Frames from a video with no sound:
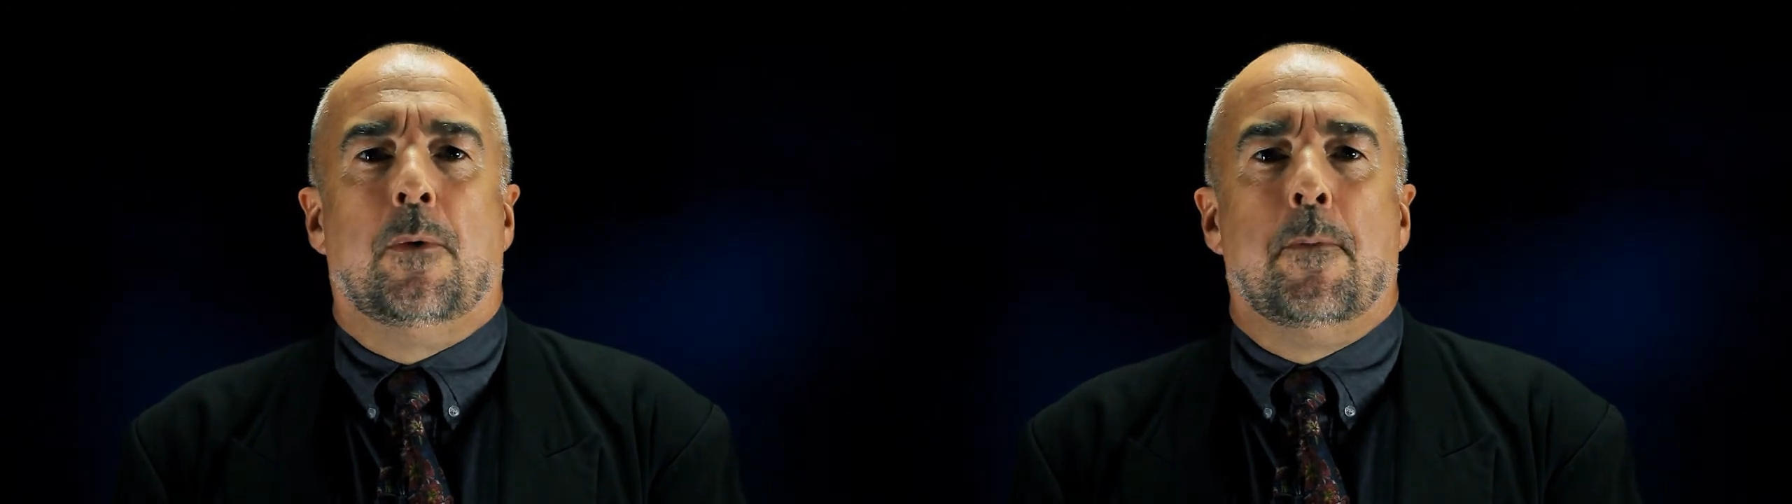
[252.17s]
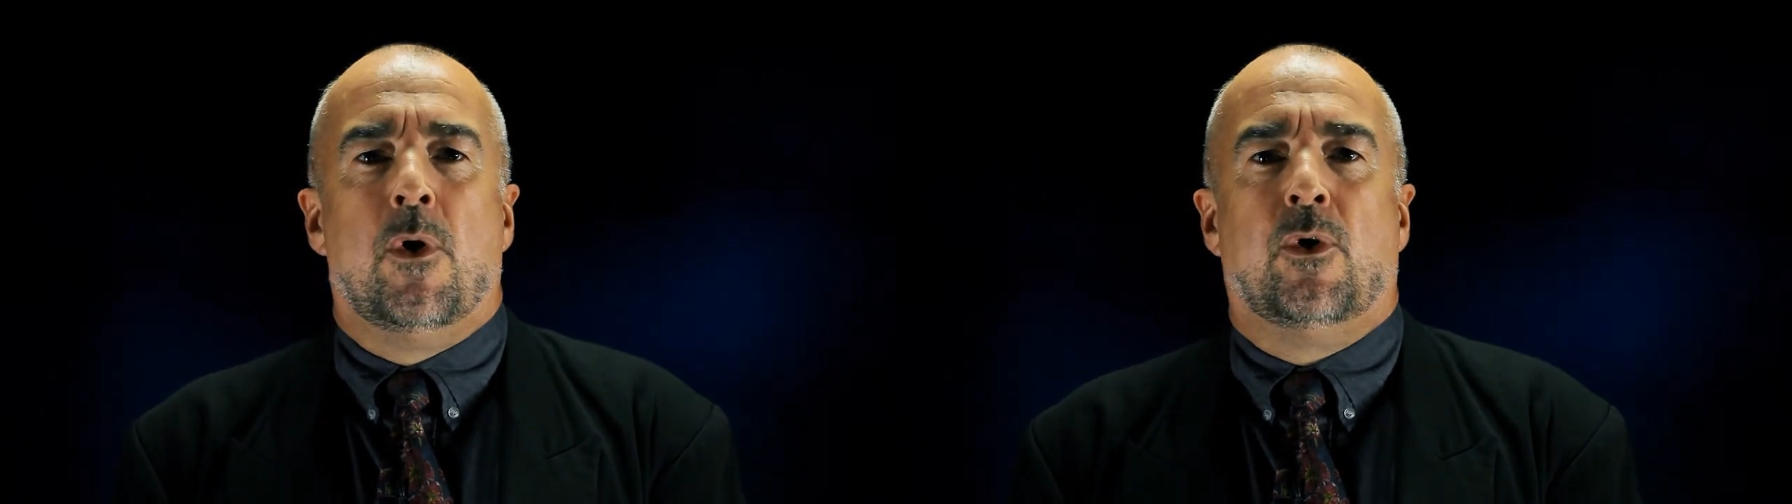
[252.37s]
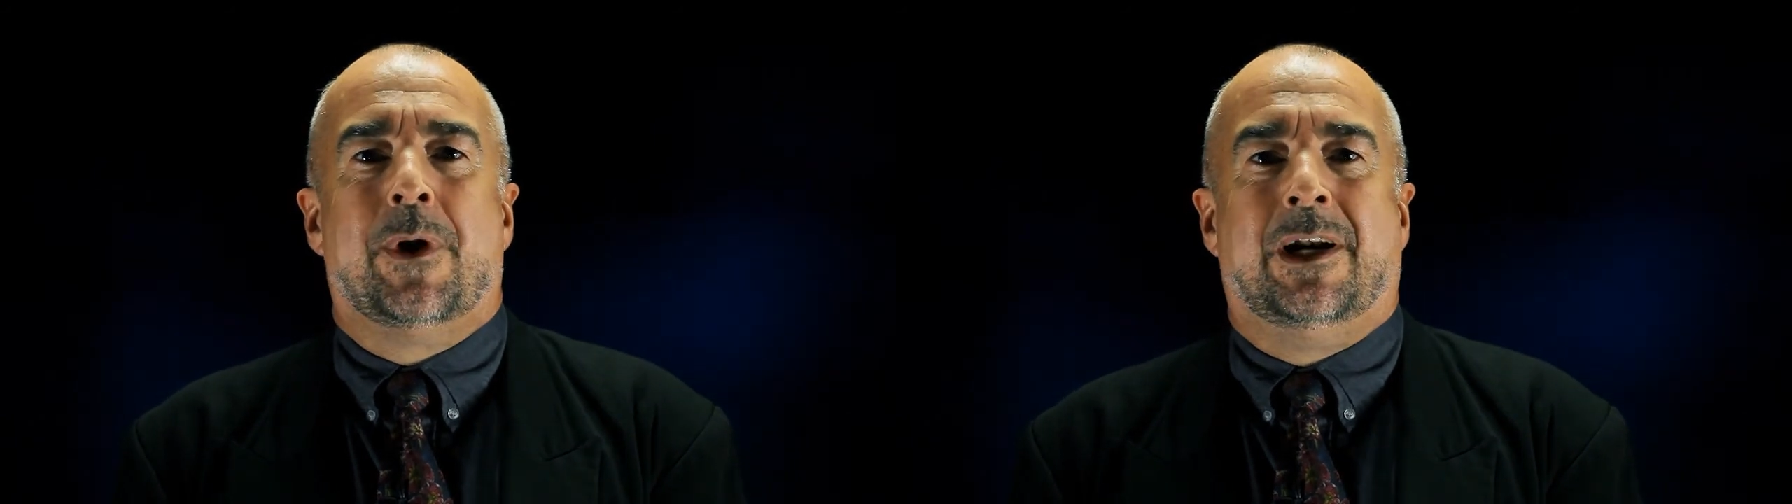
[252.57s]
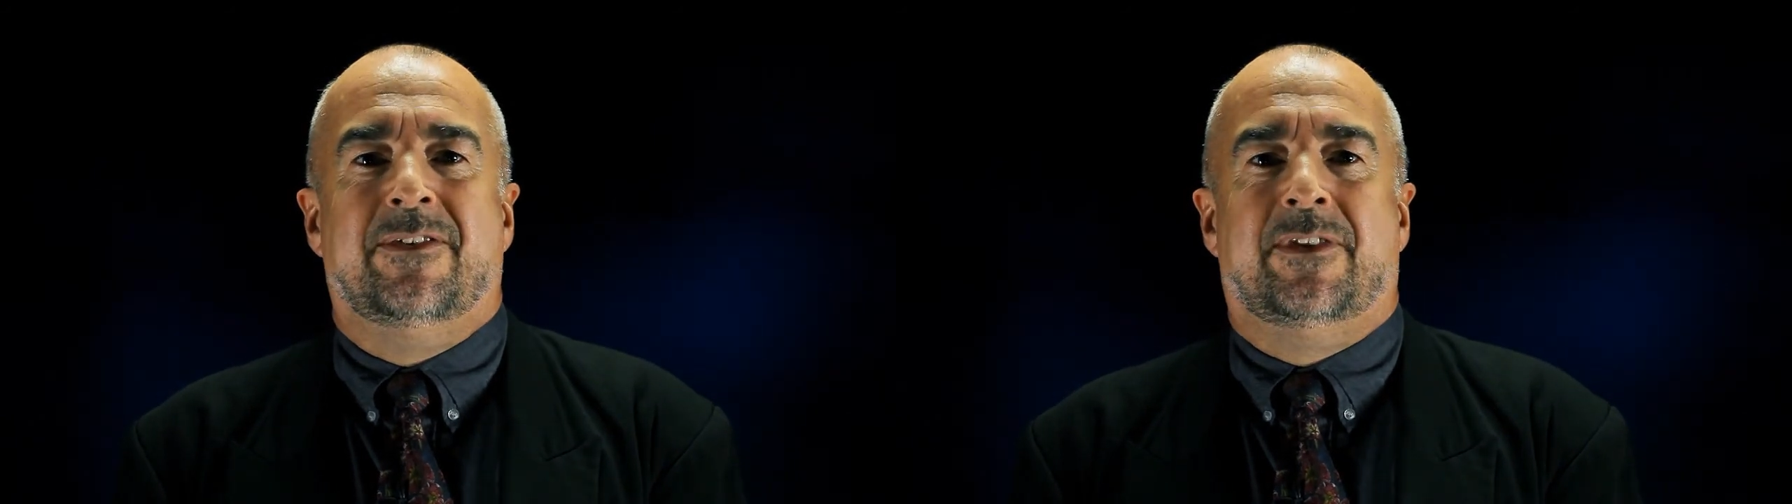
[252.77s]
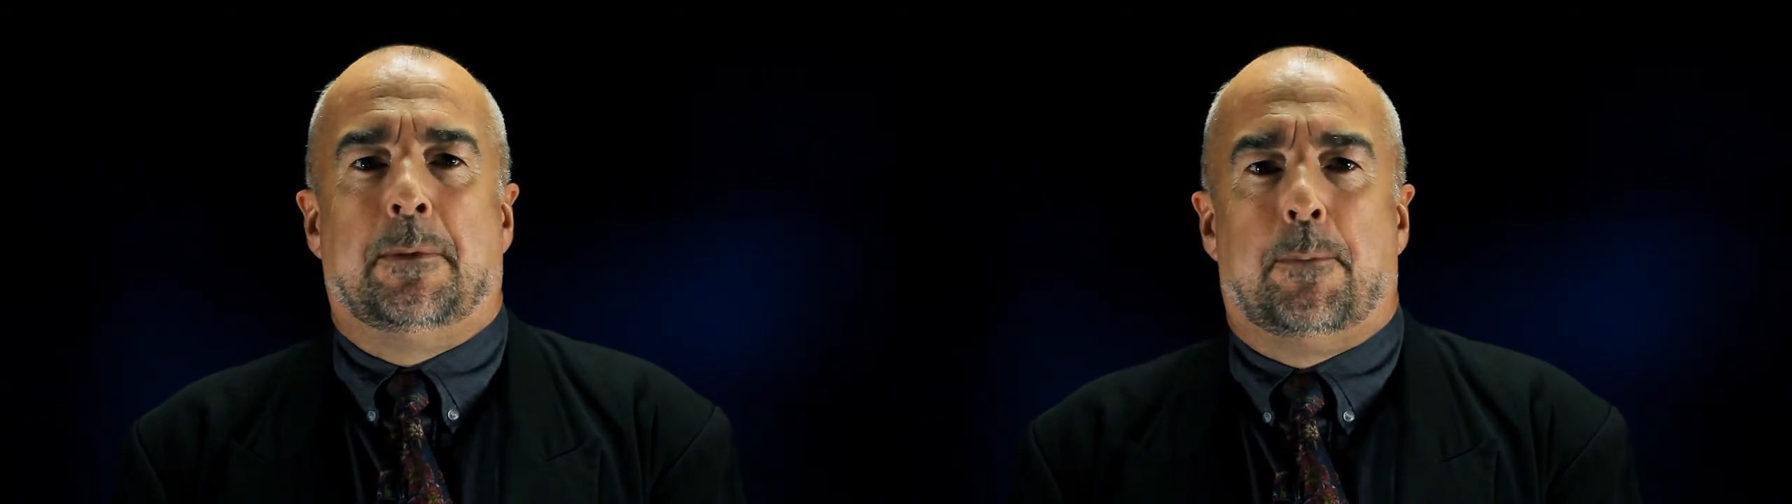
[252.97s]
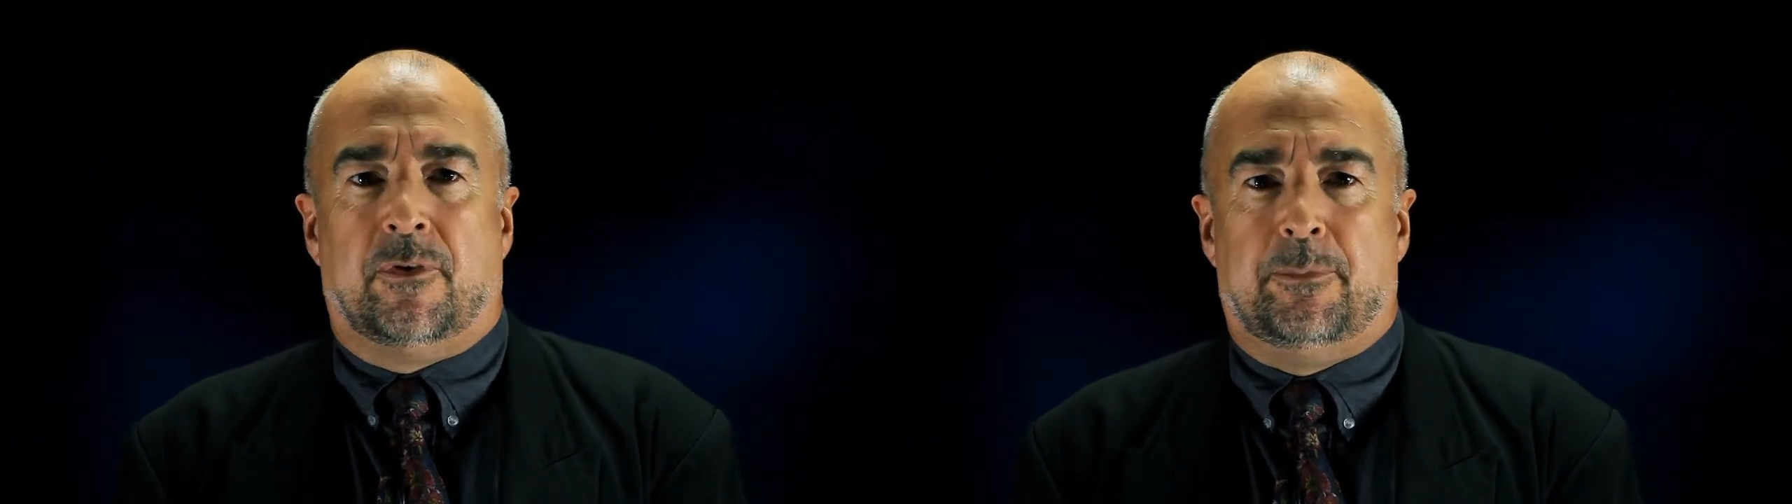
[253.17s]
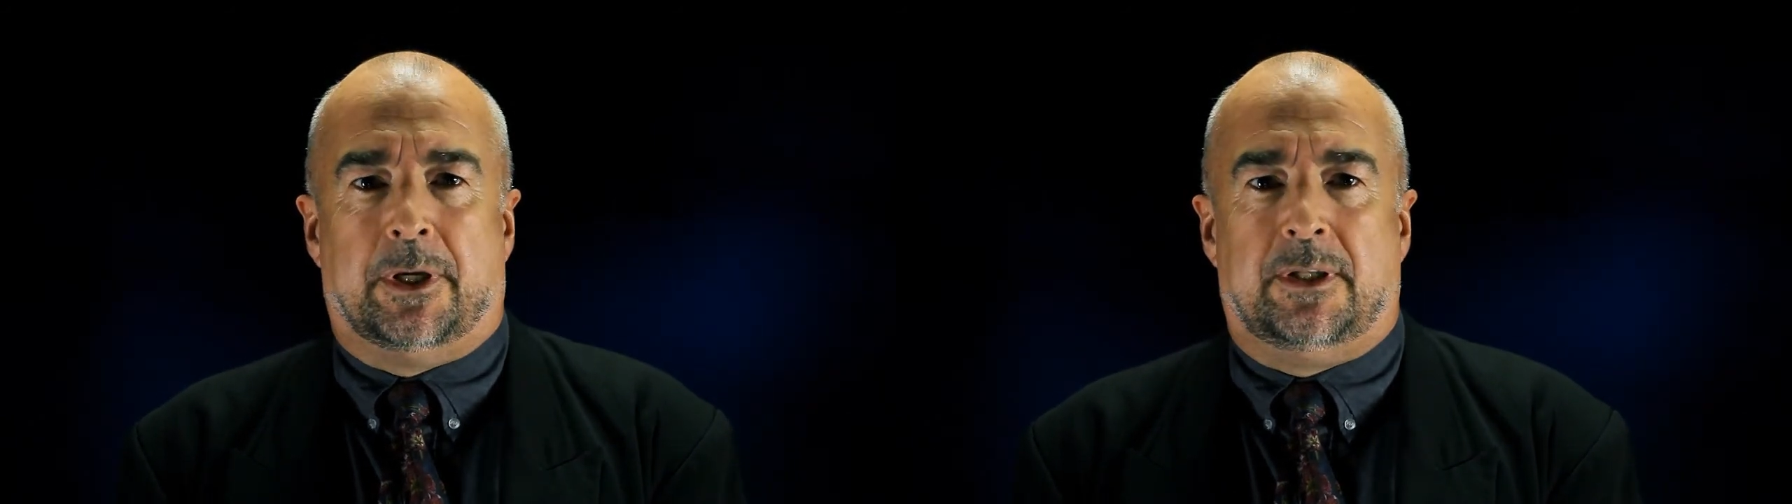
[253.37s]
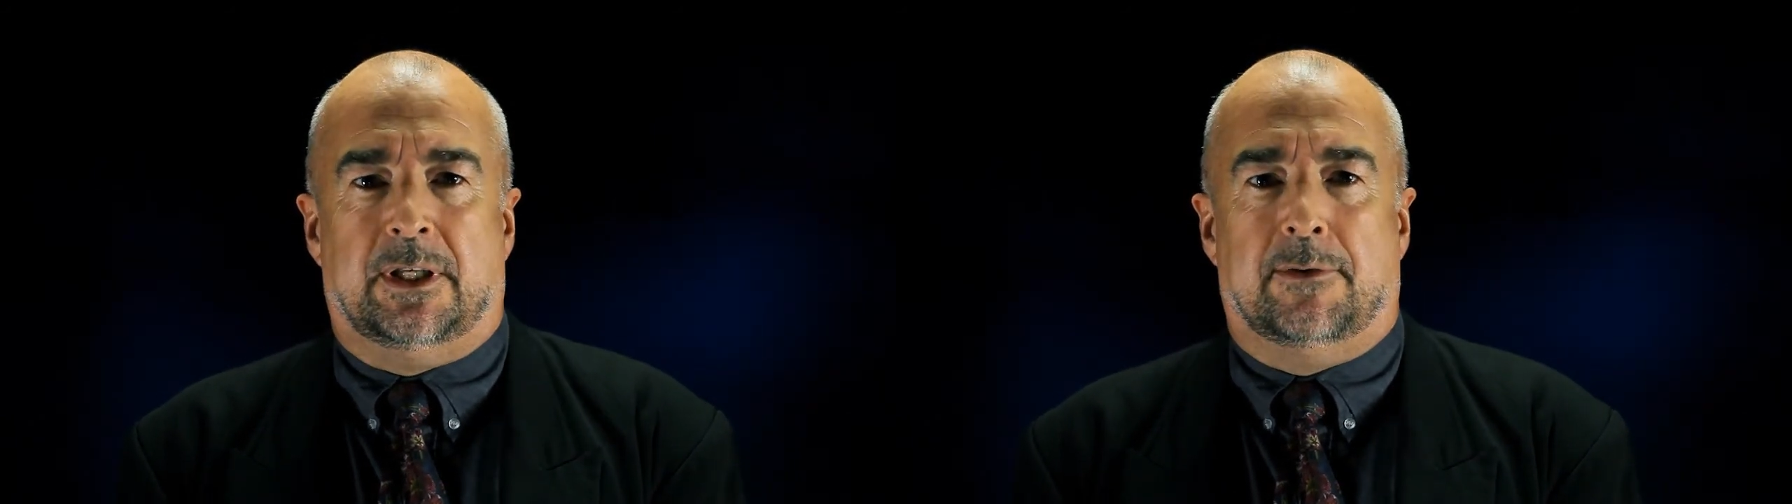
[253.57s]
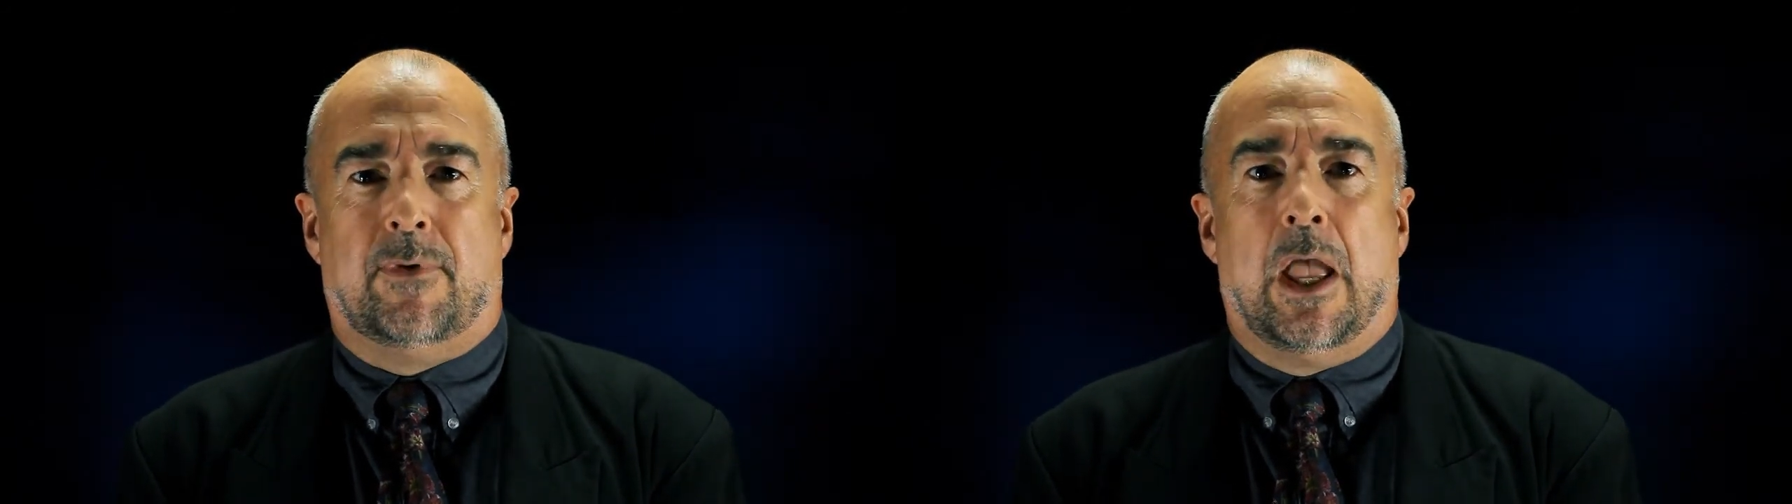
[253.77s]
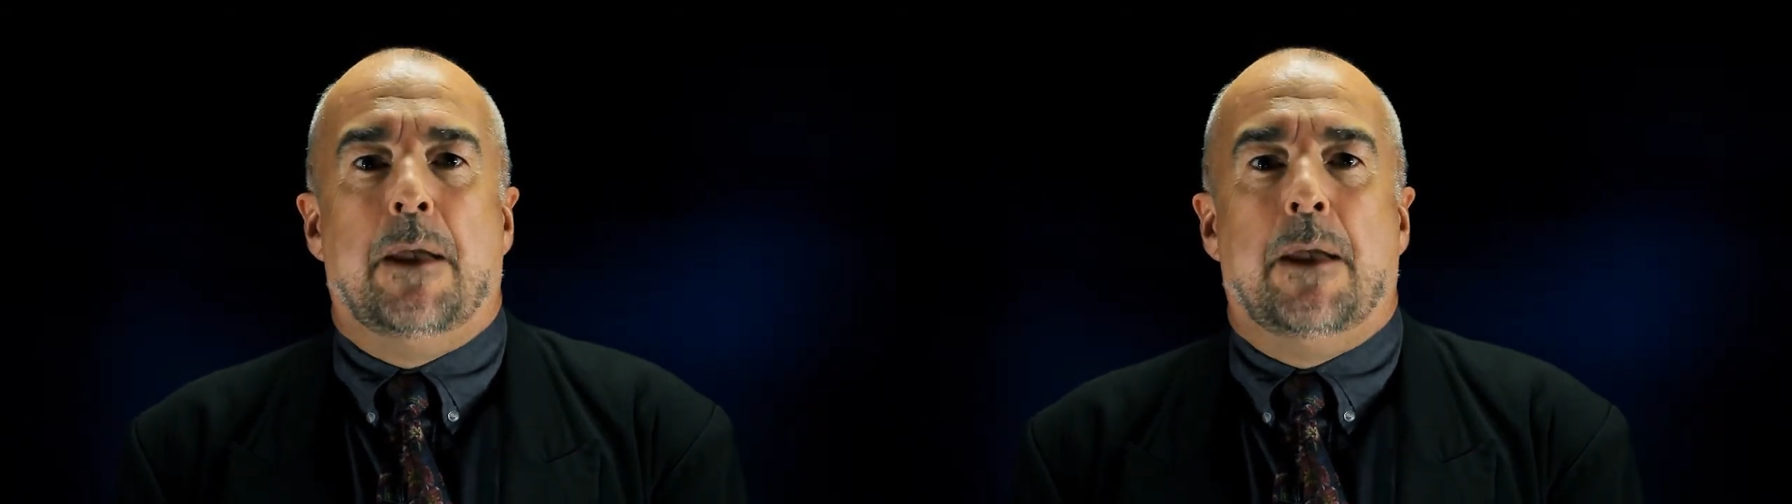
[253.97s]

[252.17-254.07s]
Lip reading: more realistic perspective